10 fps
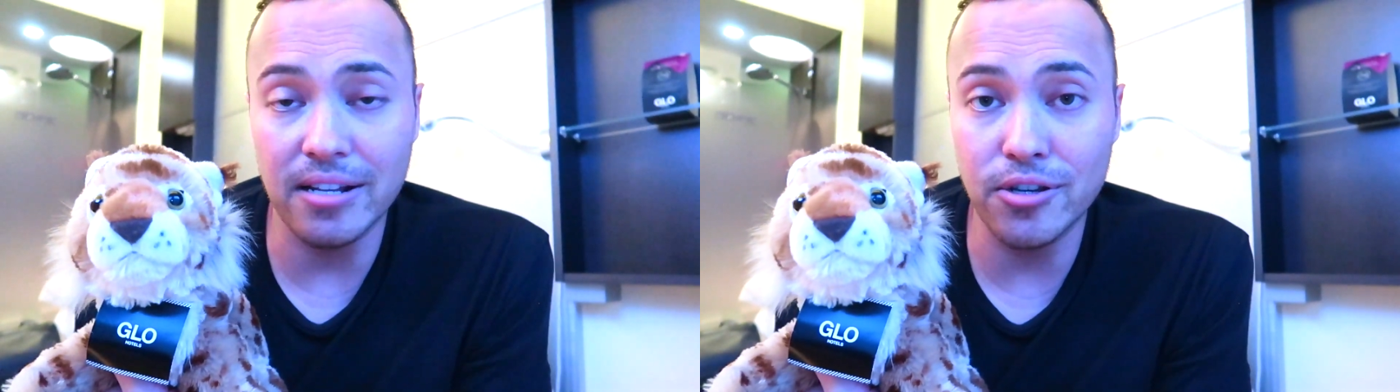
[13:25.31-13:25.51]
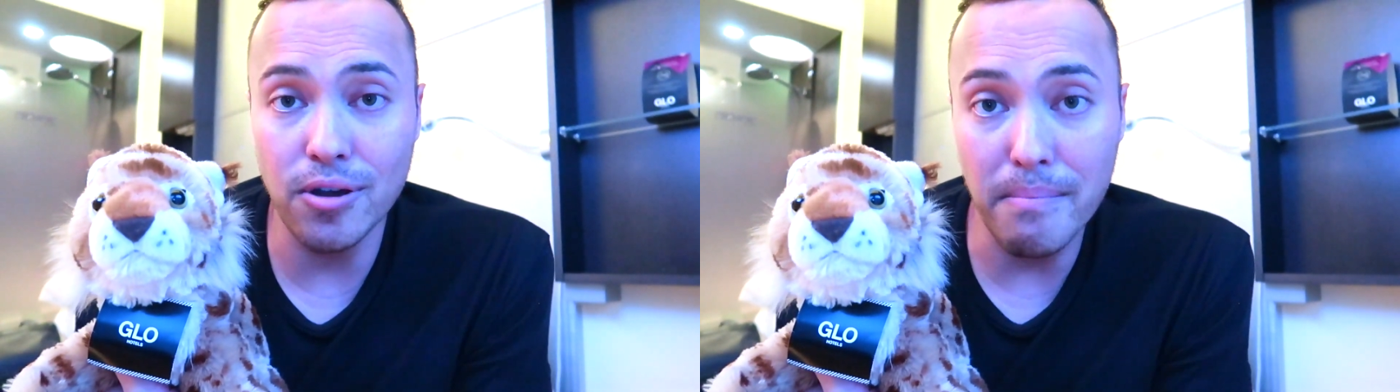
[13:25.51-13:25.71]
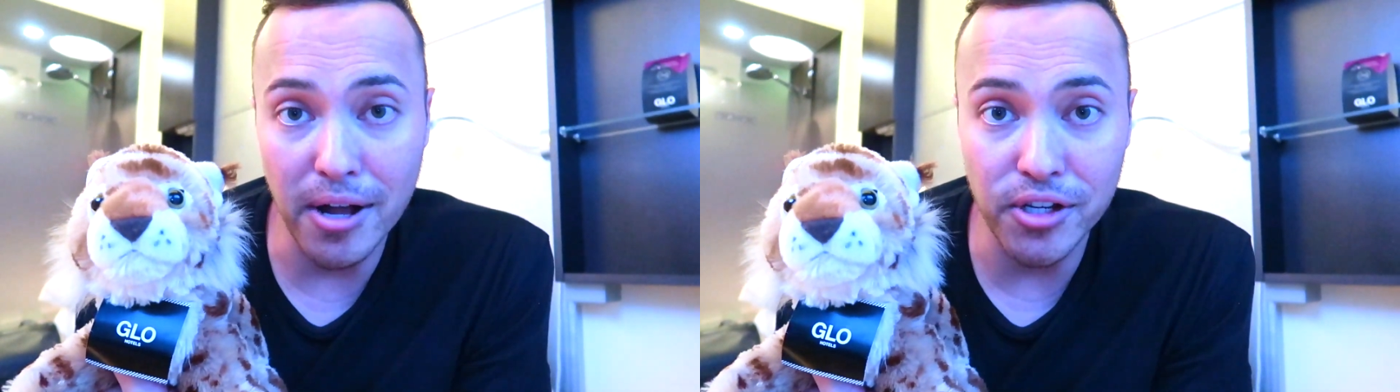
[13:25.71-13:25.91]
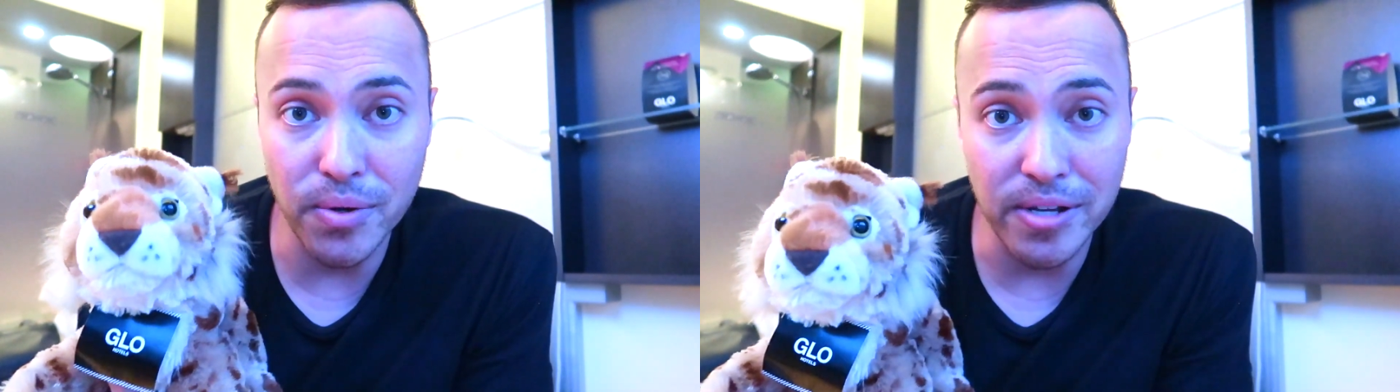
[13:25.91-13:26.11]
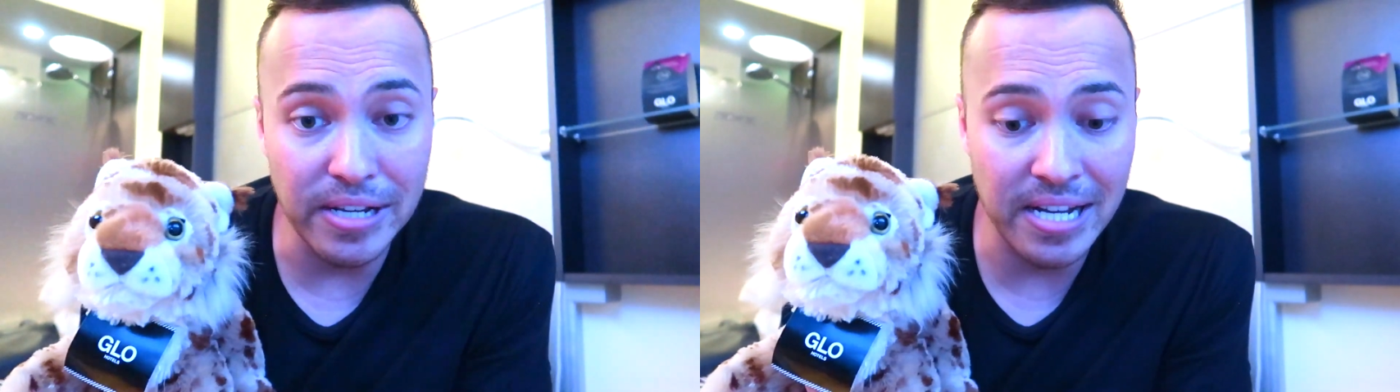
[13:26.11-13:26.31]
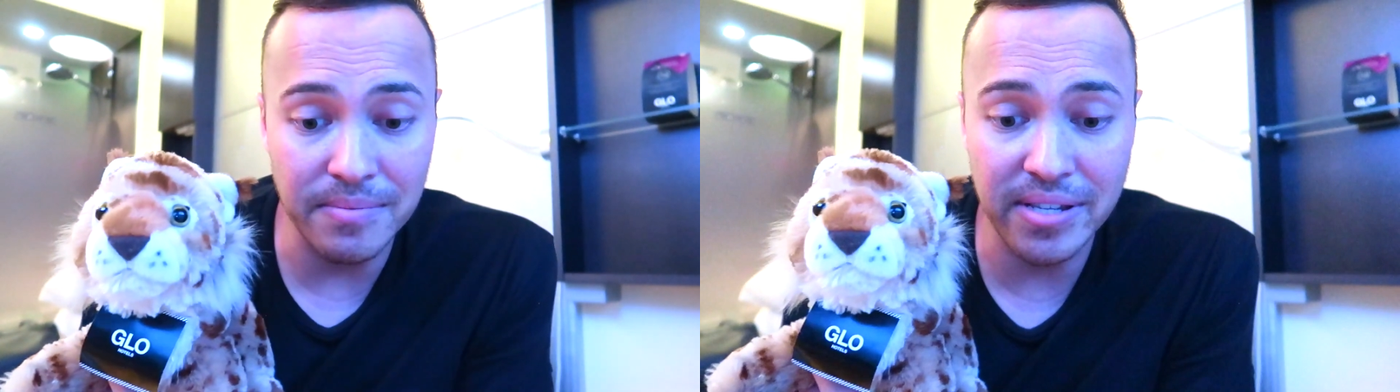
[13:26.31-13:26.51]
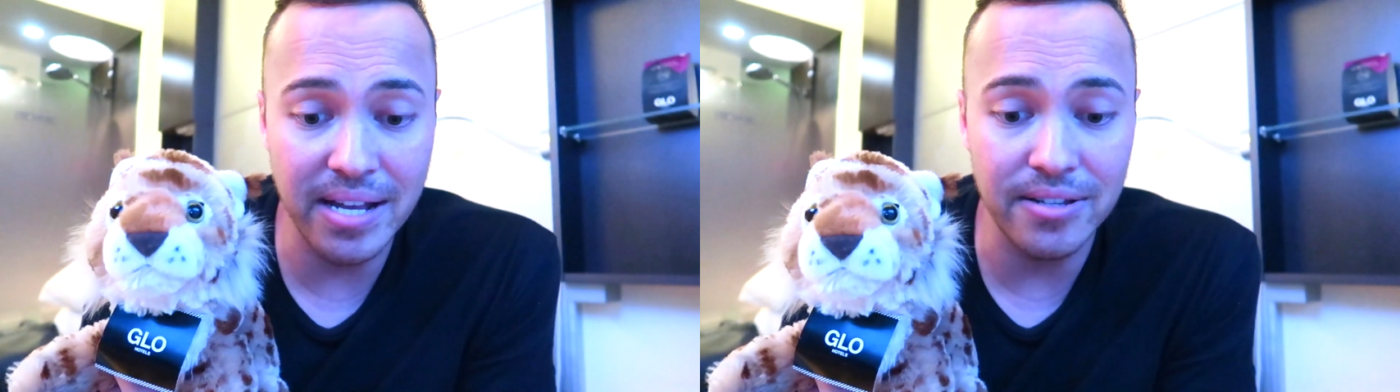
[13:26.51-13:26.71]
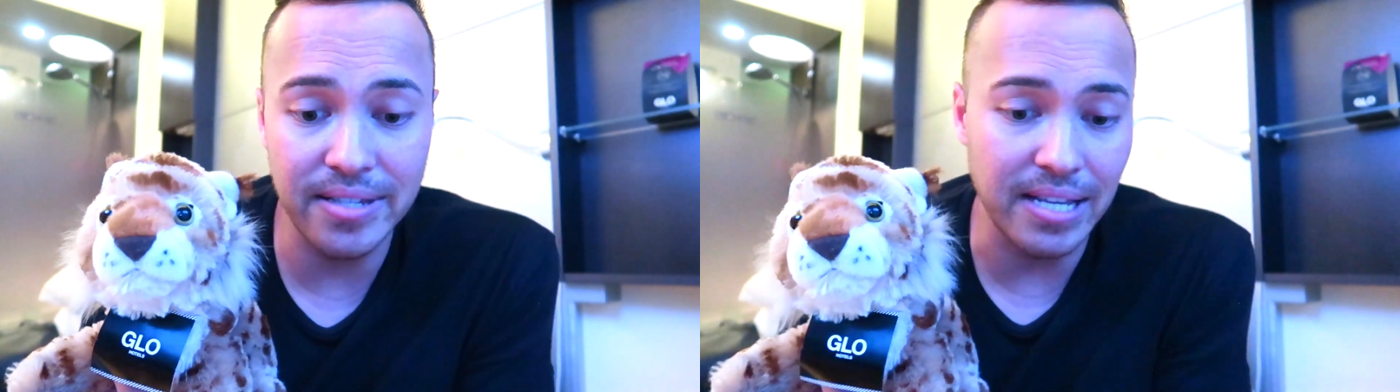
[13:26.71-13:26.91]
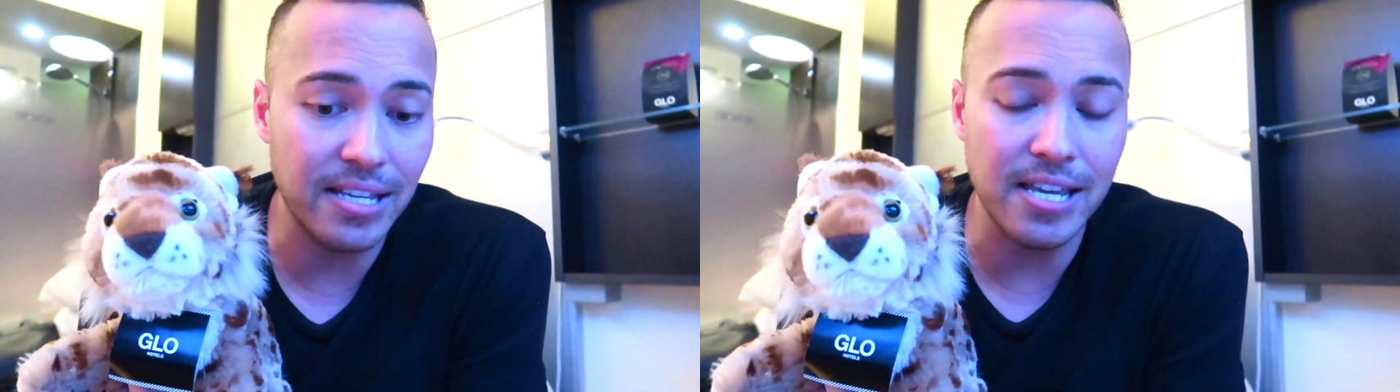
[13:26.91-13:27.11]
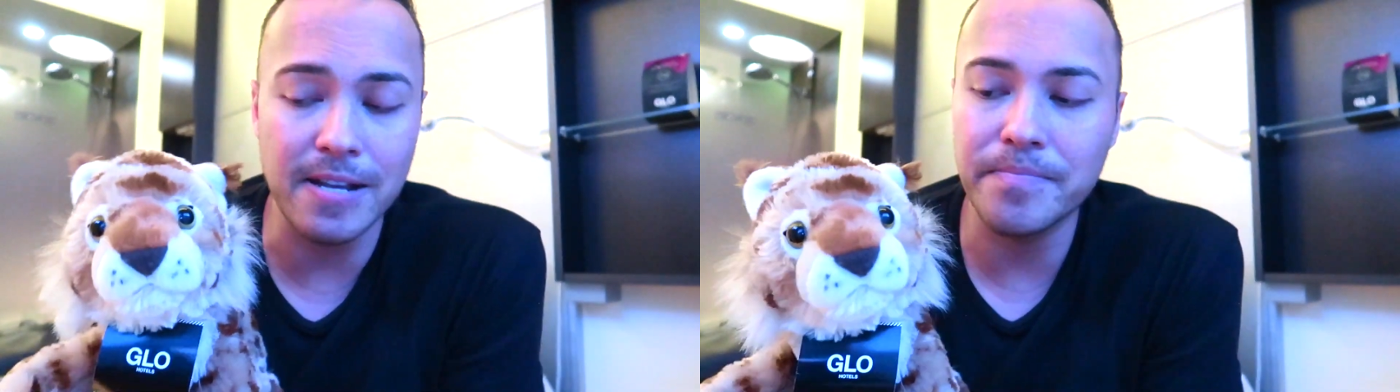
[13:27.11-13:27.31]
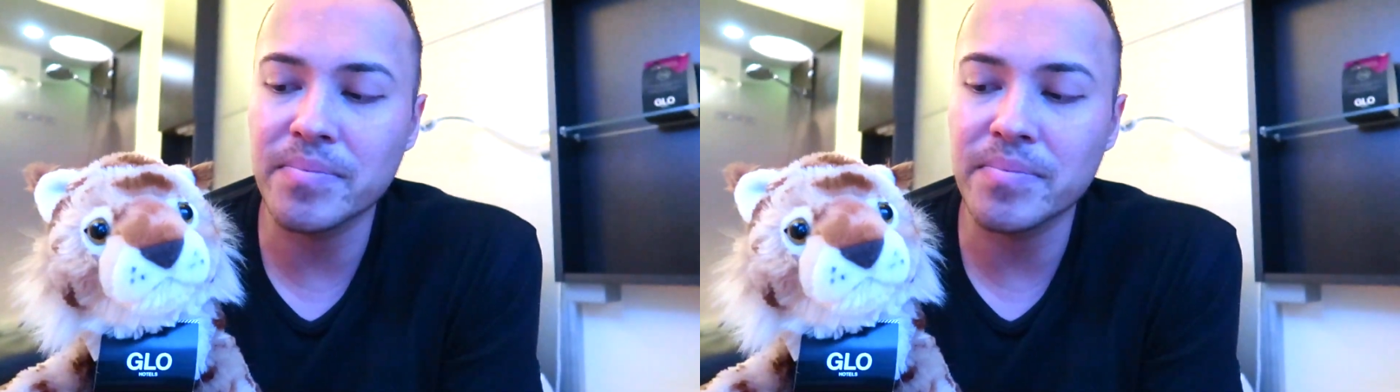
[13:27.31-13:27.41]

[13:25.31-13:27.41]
to your budget when you come to Helsinki.